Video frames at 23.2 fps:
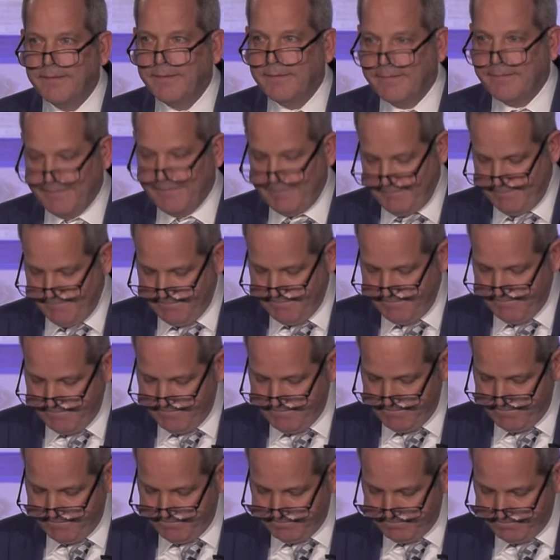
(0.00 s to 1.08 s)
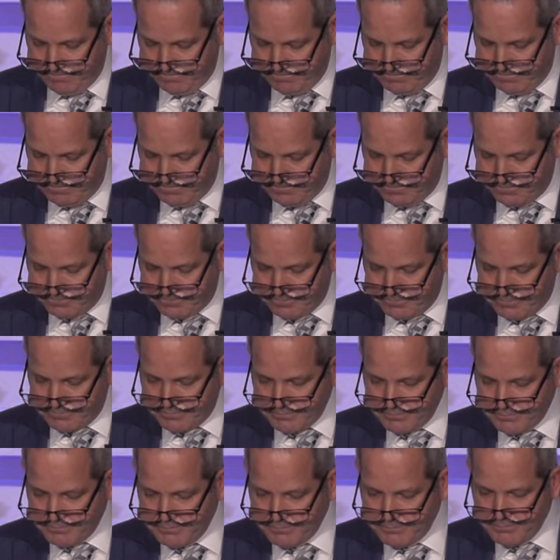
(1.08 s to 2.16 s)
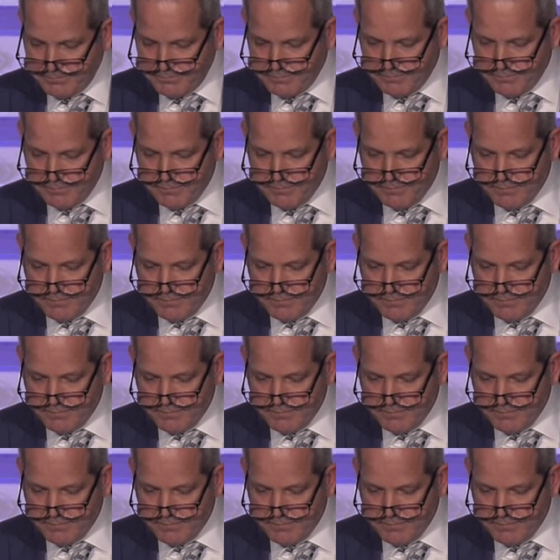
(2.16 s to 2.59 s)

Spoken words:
(silence)